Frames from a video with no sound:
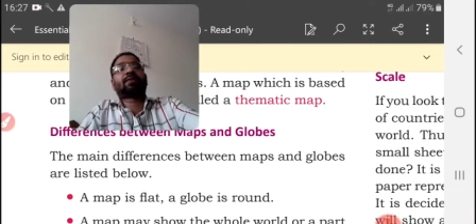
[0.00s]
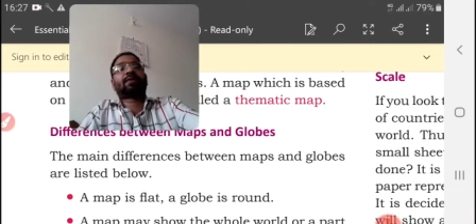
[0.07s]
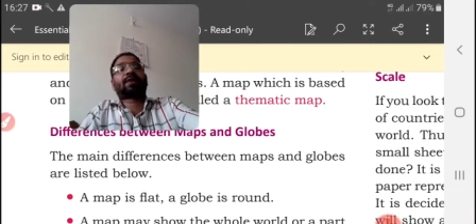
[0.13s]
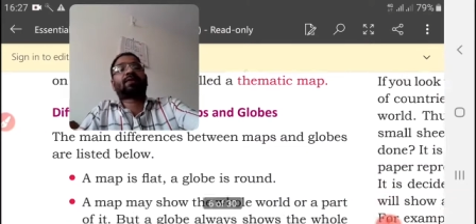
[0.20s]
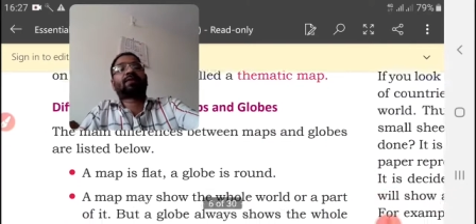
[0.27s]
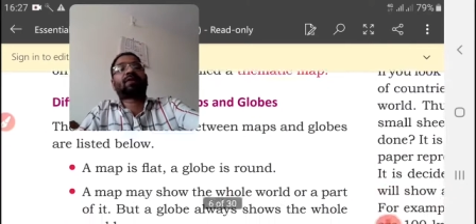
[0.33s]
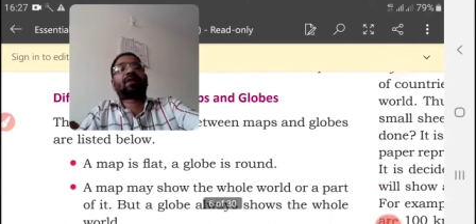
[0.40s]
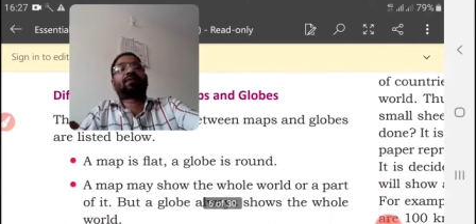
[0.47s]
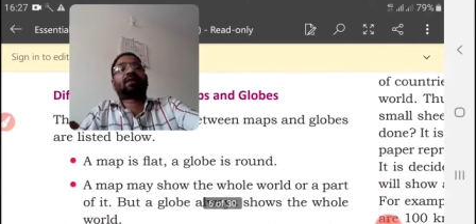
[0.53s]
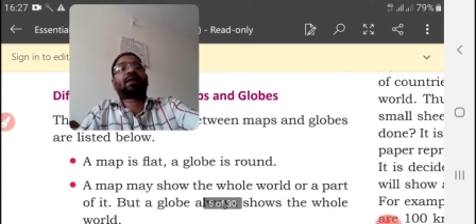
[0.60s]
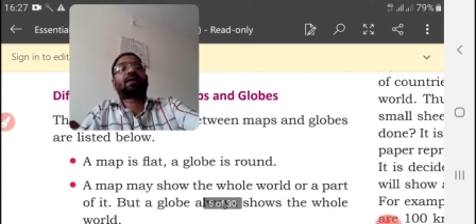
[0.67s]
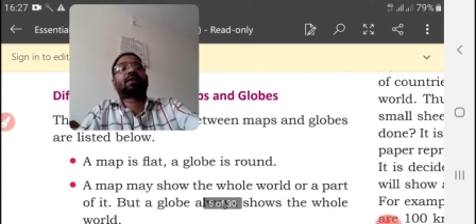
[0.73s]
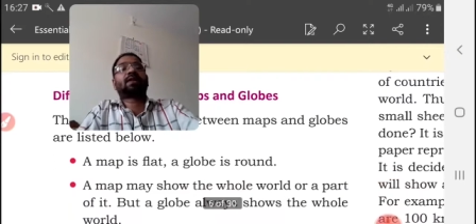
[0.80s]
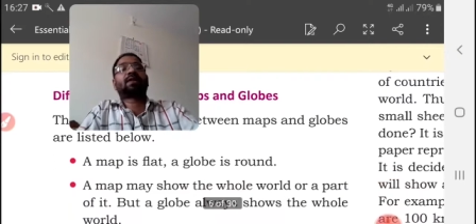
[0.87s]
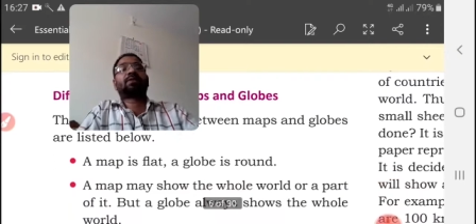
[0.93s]
First
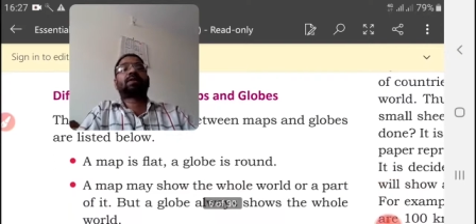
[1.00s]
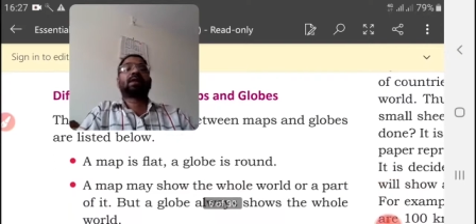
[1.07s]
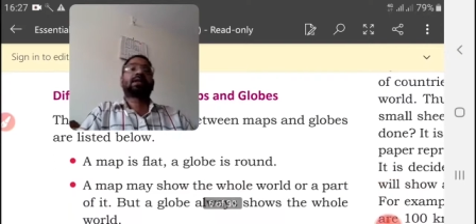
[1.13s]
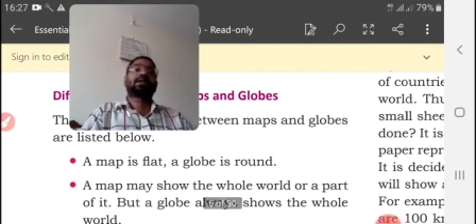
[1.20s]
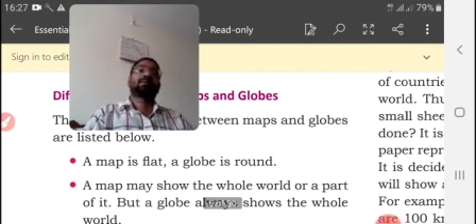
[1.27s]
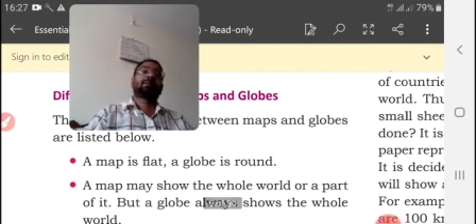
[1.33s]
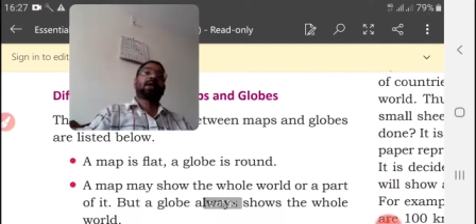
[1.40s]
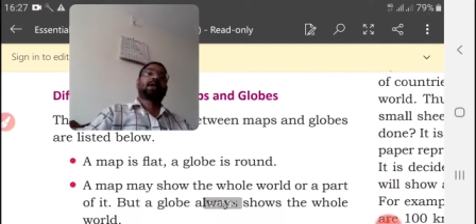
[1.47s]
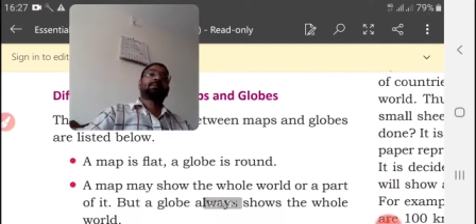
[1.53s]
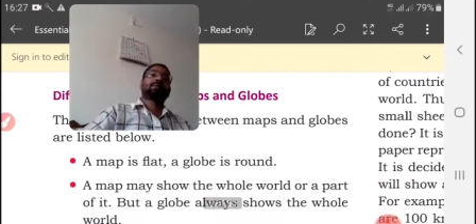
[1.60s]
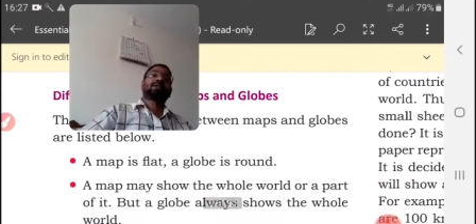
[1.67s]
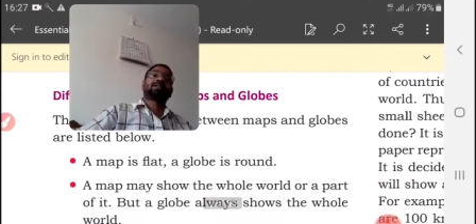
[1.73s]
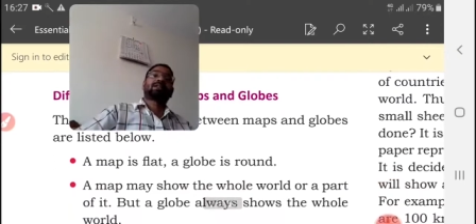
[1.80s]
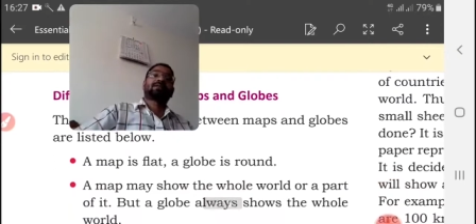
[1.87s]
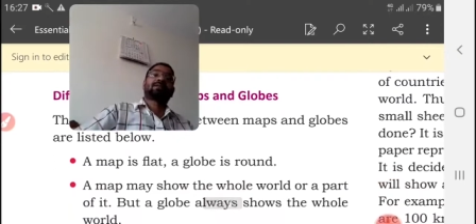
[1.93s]
difference it was map
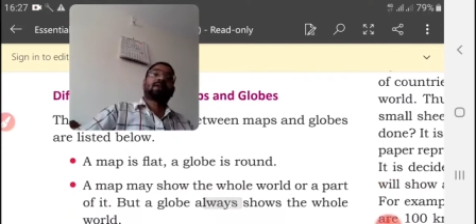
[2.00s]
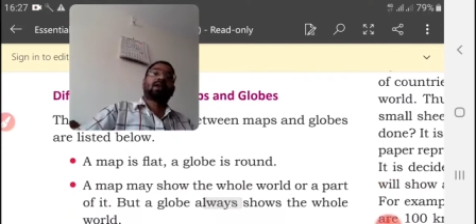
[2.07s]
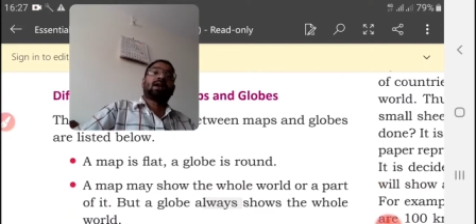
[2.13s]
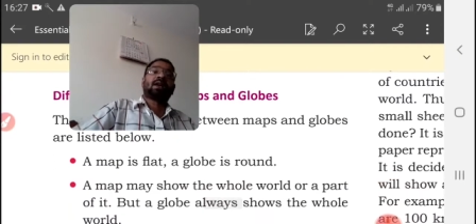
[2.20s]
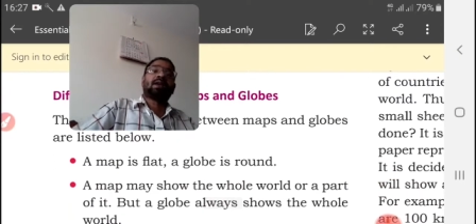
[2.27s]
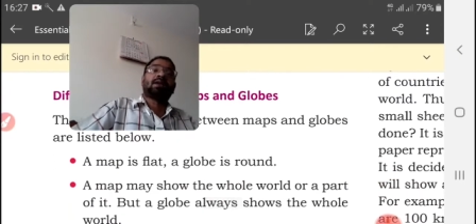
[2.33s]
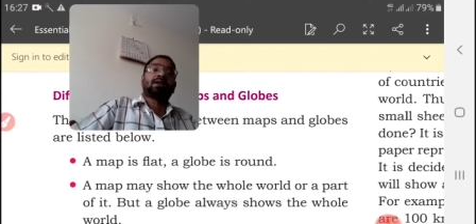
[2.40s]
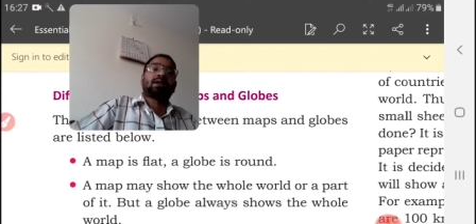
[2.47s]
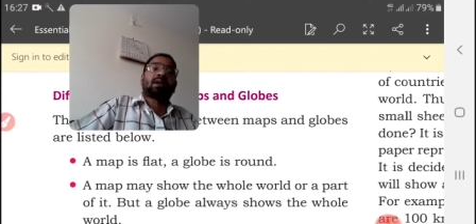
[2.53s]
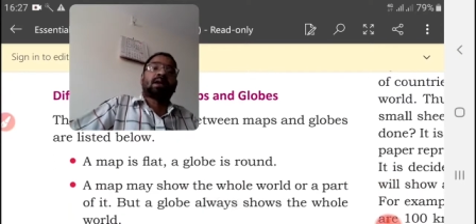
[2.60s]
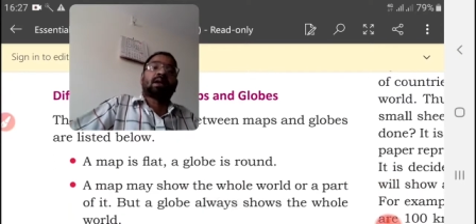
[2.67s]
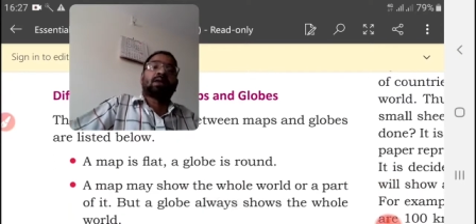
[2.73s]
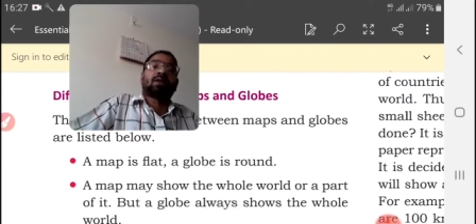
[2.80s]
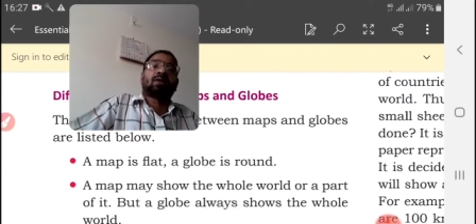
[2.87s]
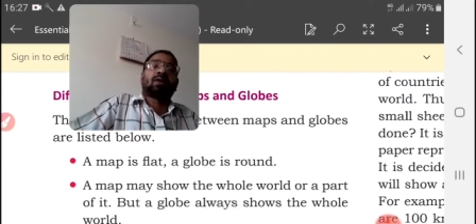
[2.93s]
is a flat
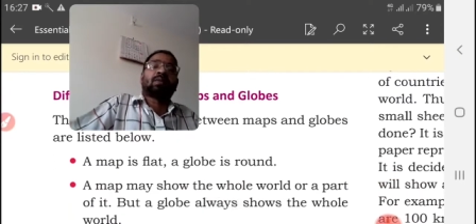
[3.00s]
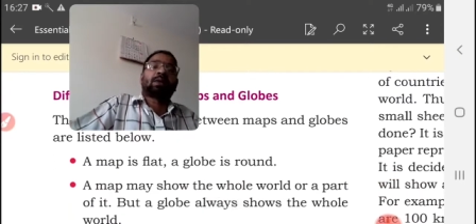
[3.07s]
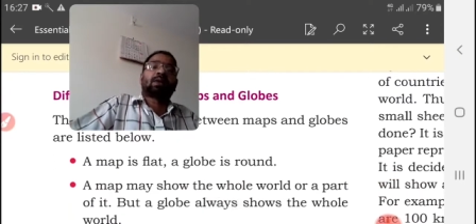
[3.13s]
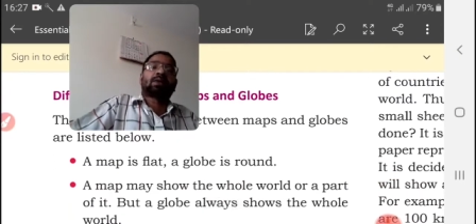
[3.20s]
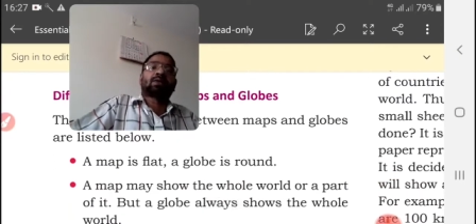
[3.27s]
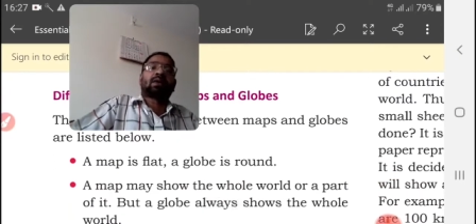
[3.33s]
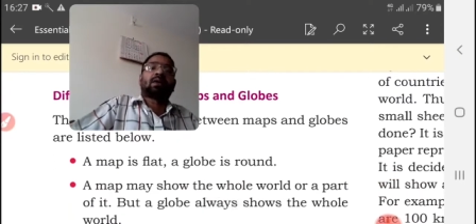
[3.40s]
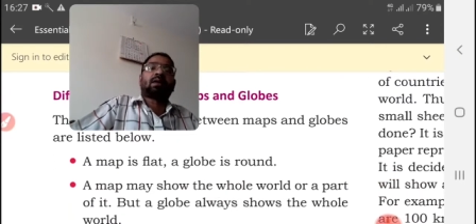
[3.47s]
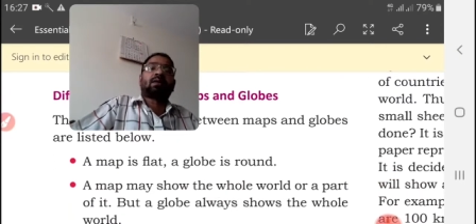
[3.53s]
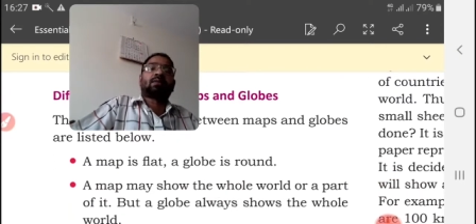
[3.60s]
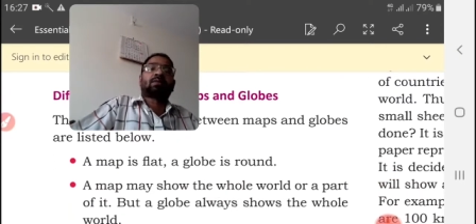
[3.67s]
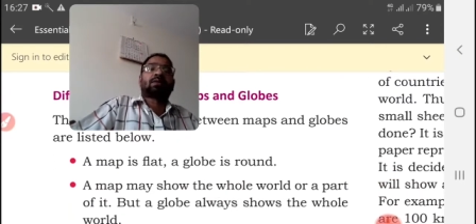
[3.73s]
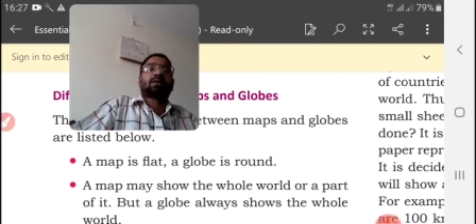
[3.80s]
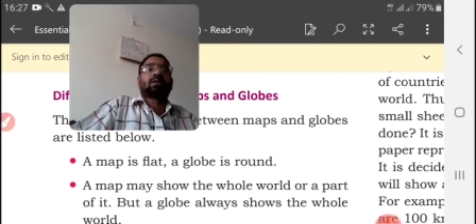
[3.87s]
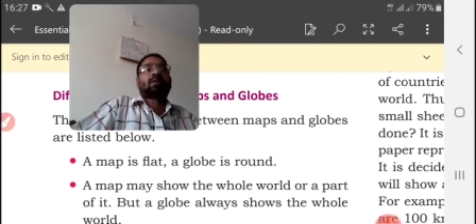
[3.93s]
and globe is round.
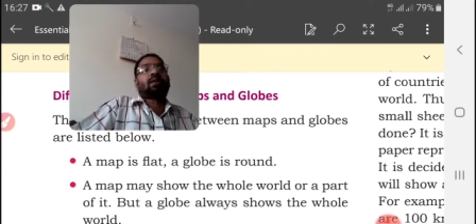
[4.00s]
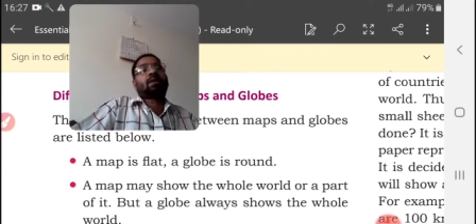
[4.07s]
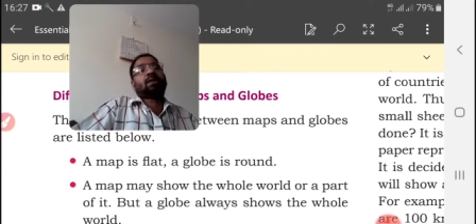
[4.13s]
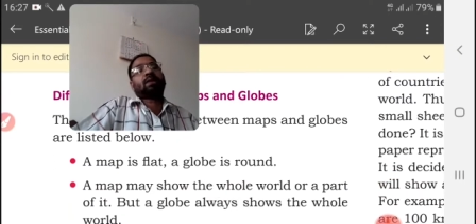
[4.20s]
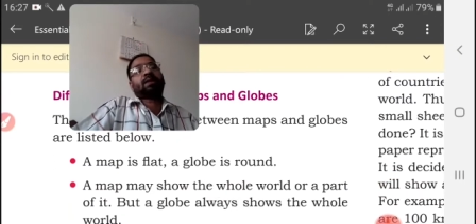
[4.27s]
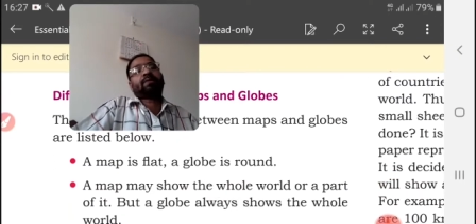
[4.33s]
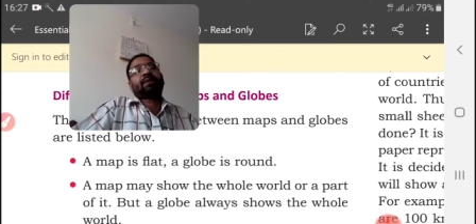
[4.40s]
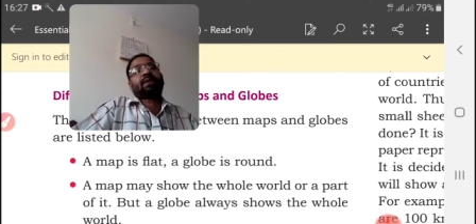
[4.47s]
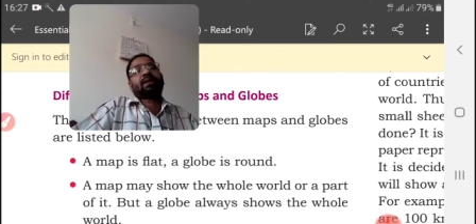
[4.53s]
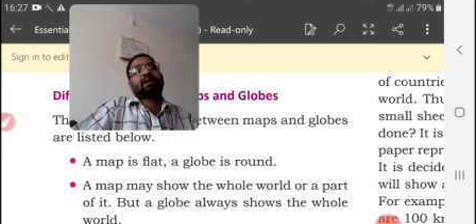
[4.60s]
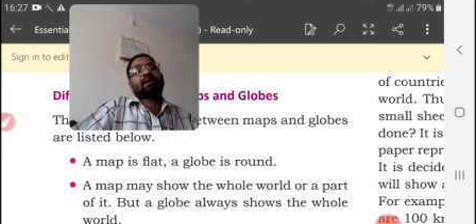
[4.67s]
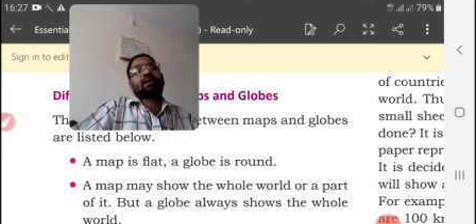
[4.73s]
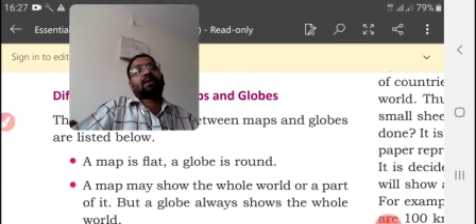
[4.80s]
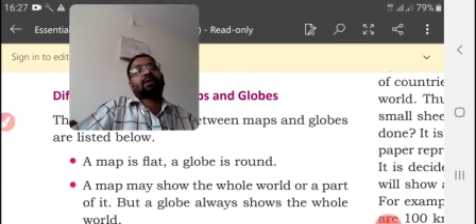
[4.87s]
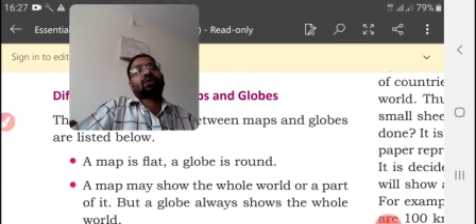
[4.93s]
Already we said.